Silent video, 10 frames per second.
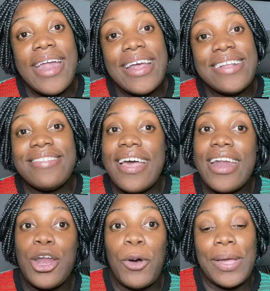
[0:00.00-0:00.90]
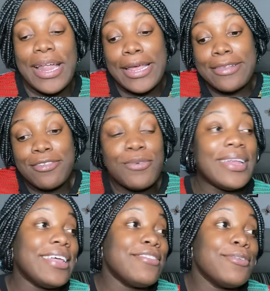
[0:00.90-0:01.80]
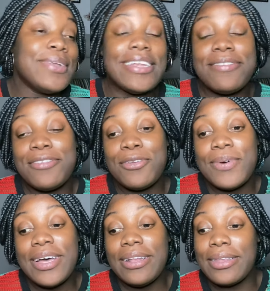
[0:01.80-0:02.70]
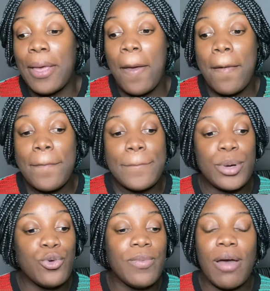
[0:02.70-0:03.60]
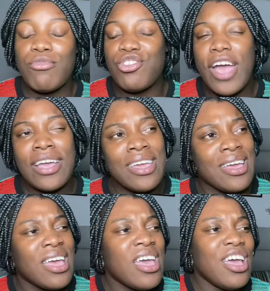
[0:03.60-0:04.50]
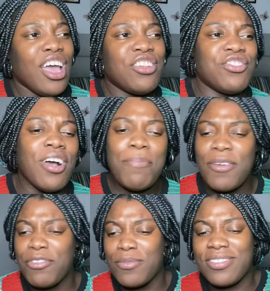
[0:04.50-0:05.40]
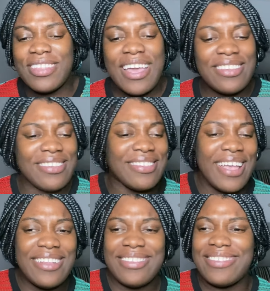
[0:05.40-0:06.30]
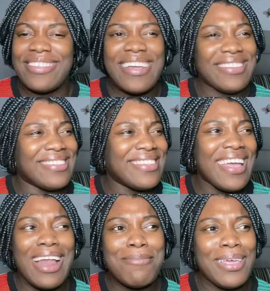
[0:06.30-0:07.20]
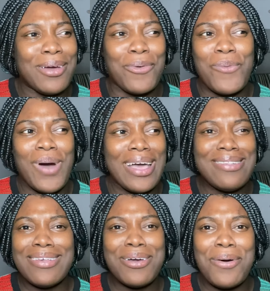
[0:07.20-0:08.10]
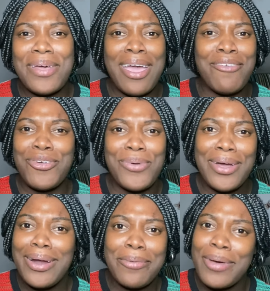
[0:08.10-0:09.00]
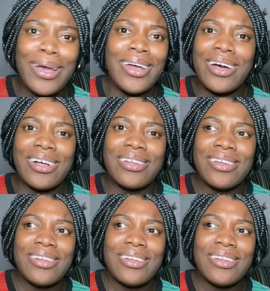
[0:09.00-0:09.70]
I decided, okay, let's do it, let's do it, let's do it boom, I'm tracking. It's jumping from state to state to state to state. I'm like, why is it going everywhere in America?